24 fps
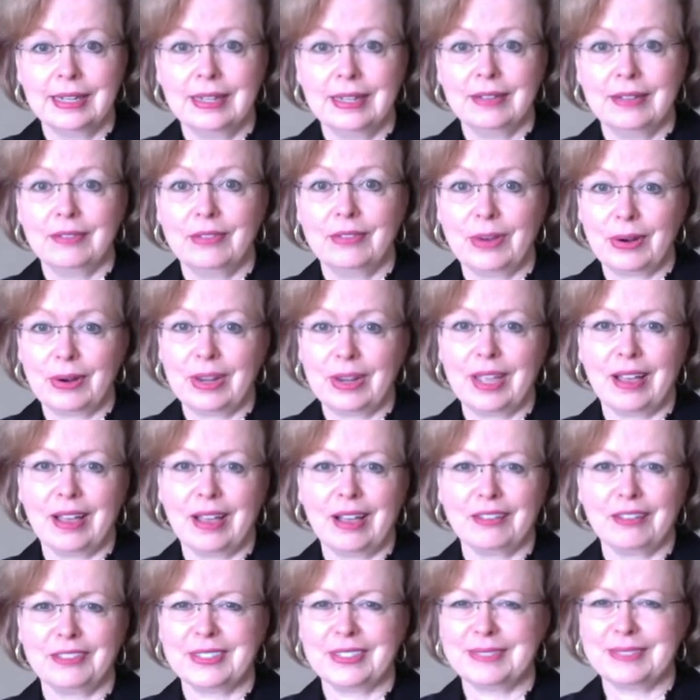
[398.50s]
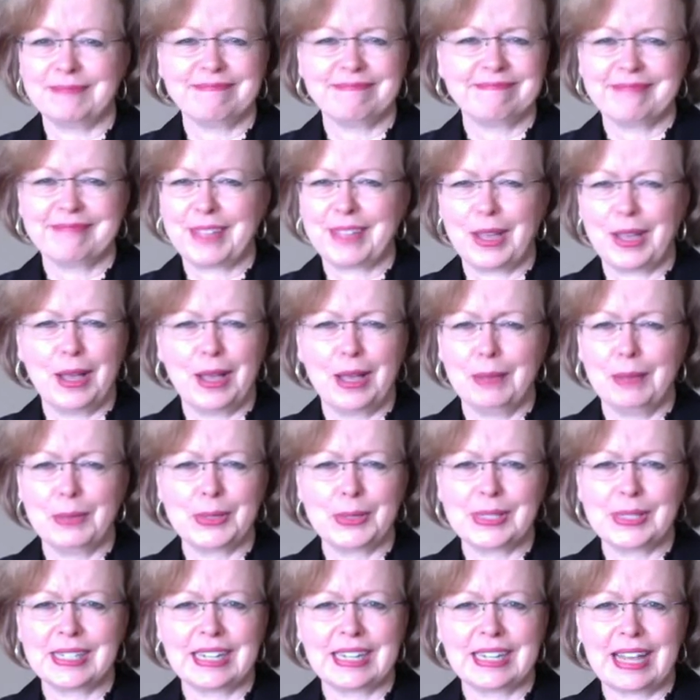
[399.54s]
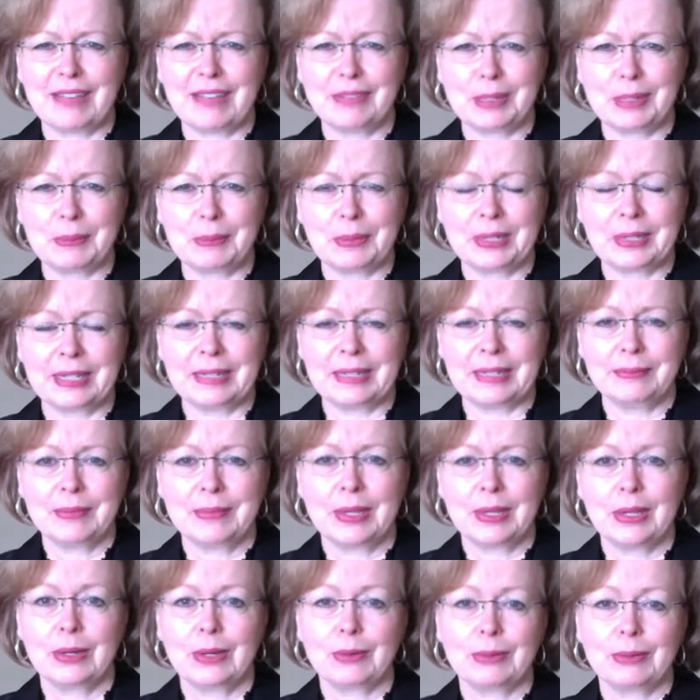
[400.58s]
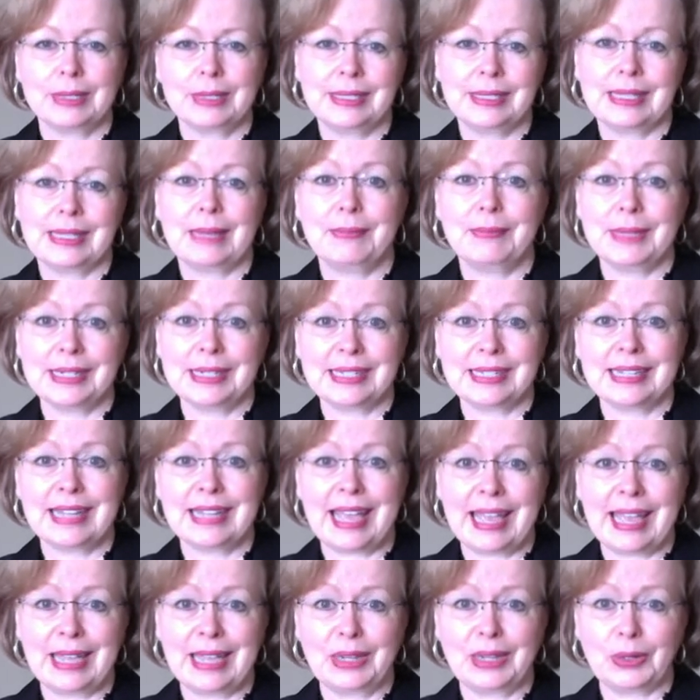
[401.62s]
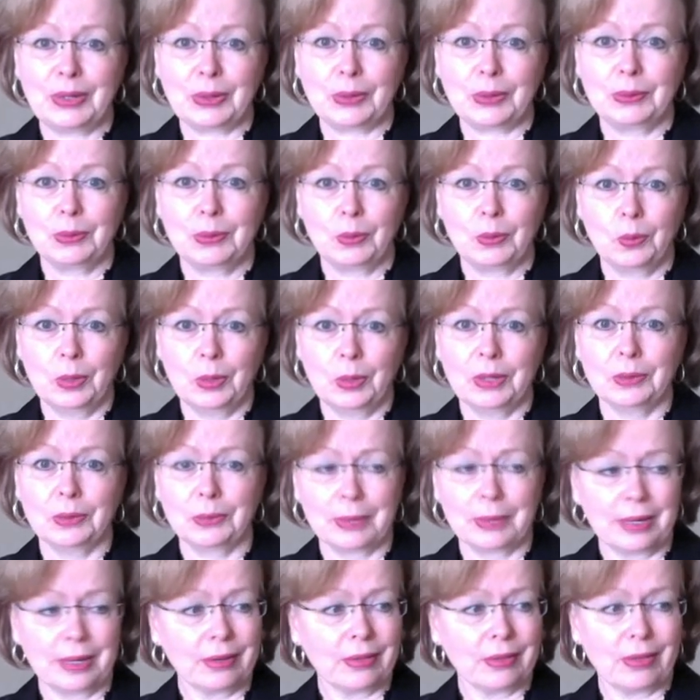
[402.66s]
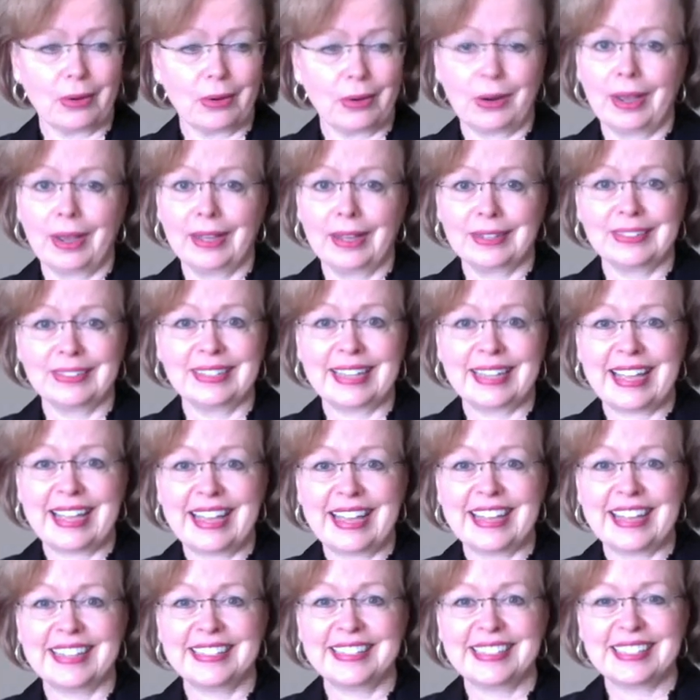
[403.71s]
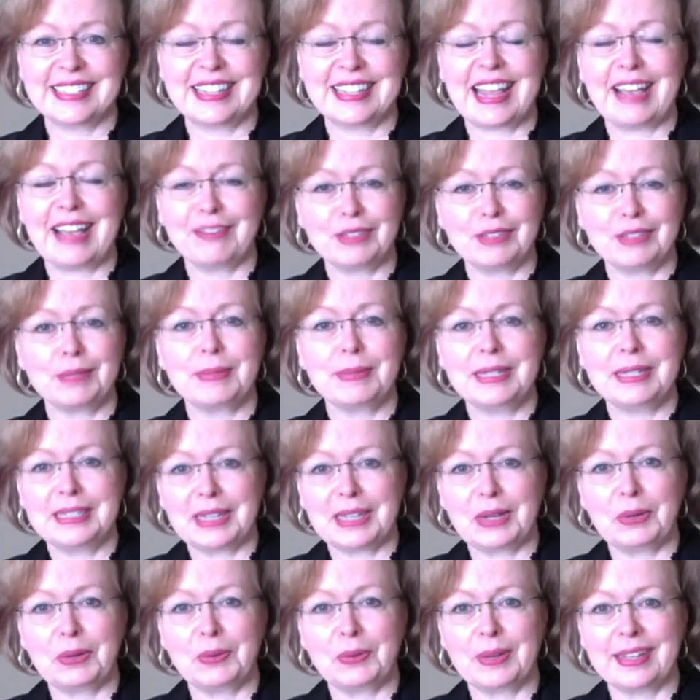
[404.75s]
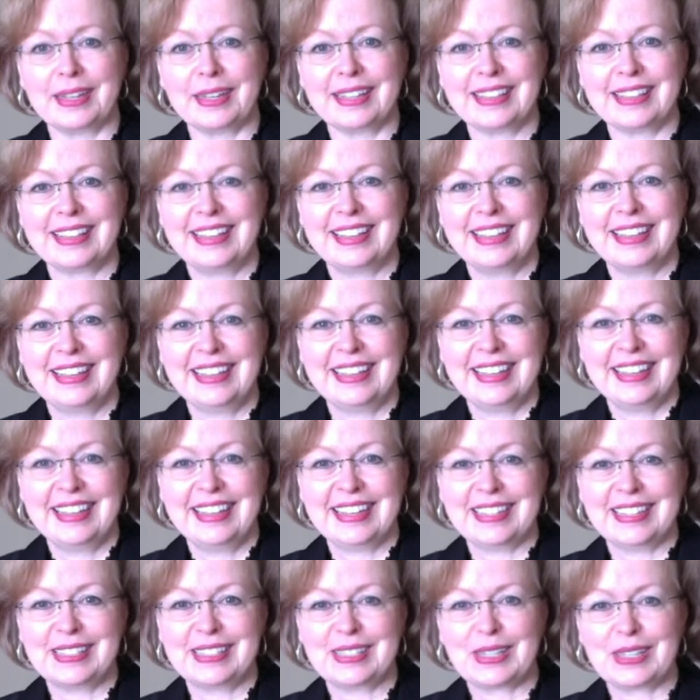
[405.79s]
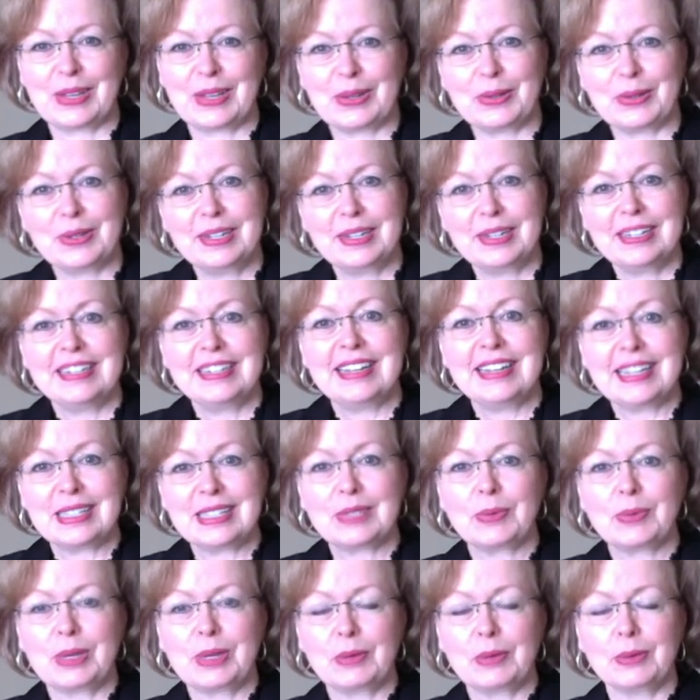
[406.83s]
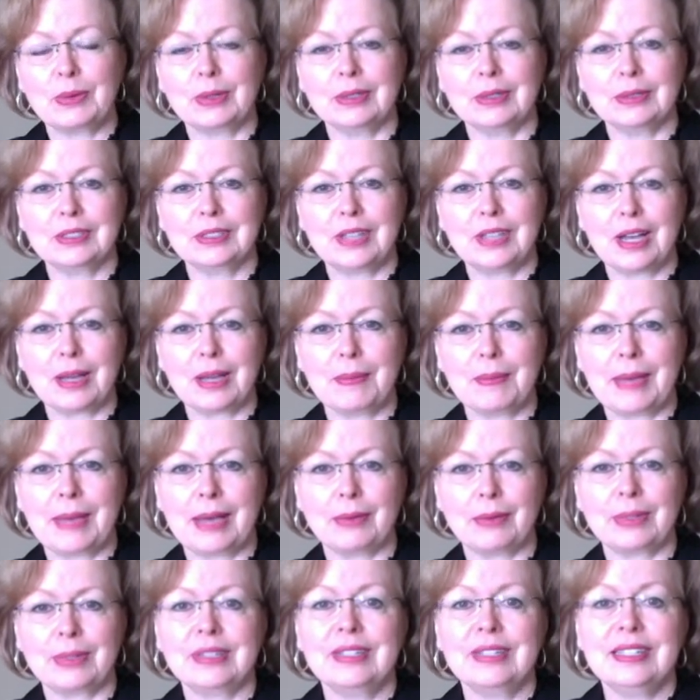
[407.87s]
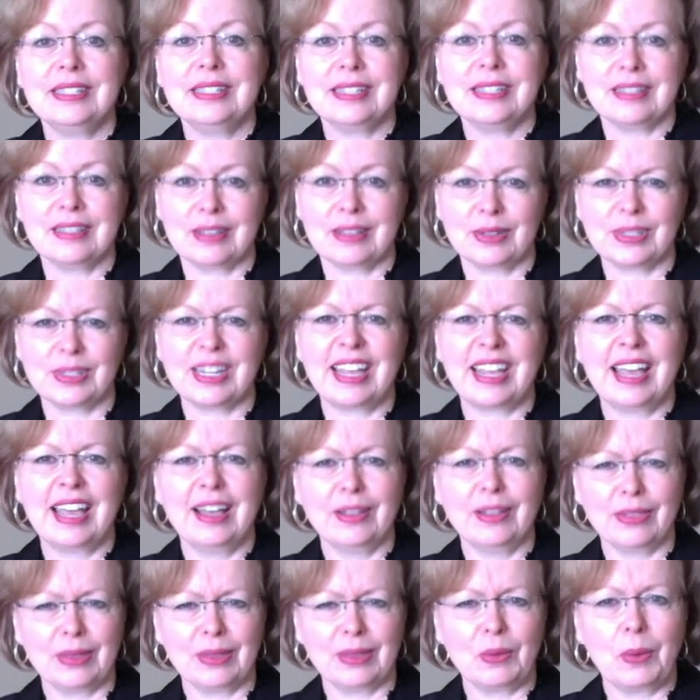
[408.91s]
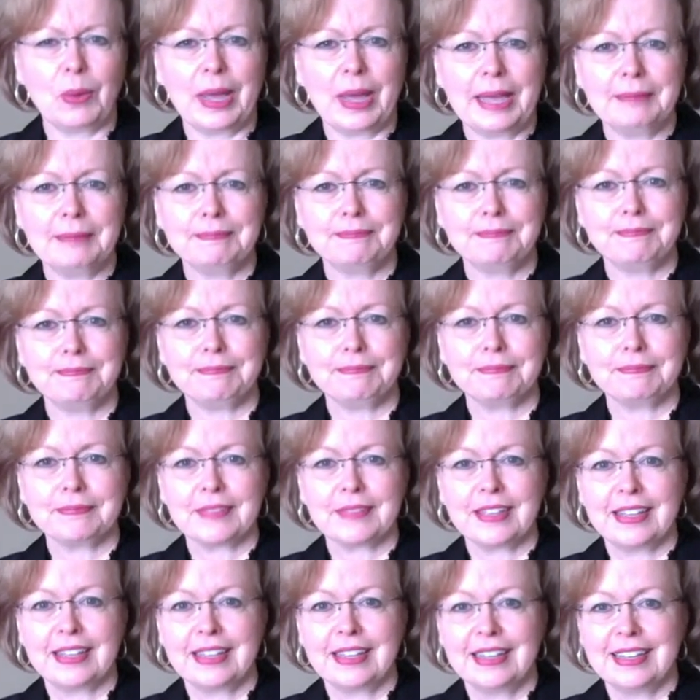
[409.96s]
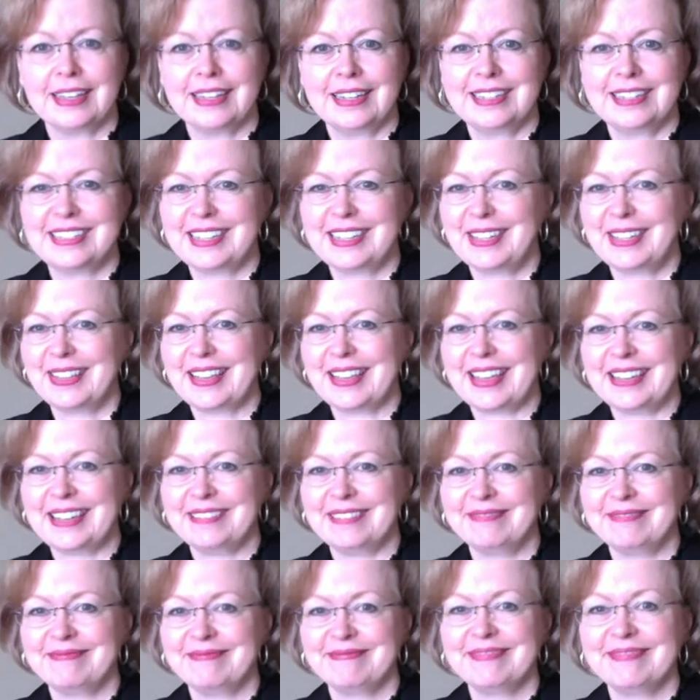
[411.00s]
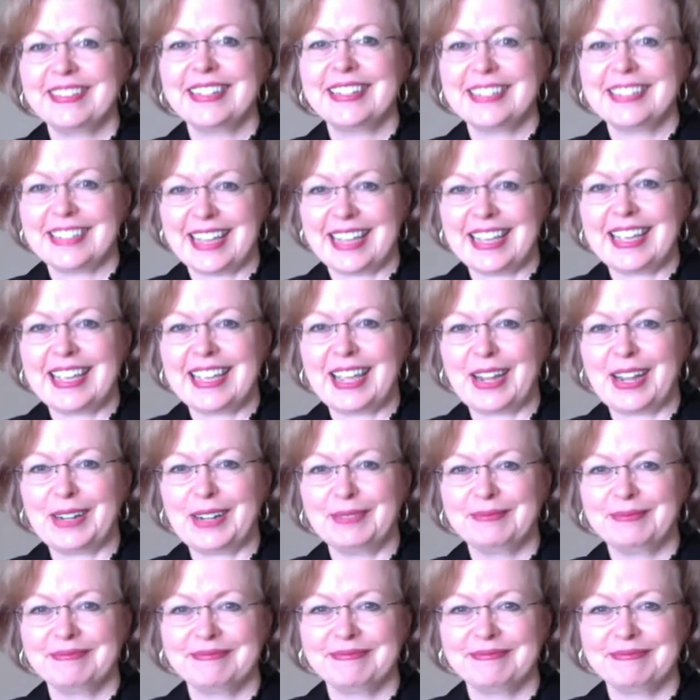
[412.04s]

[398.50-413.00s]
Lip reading: very often, almost inevitably, resentment and anger will rear their ugly heads and have to be dealt with. And so next week we'll talk about releasing those in a healthy way. Until then, take care.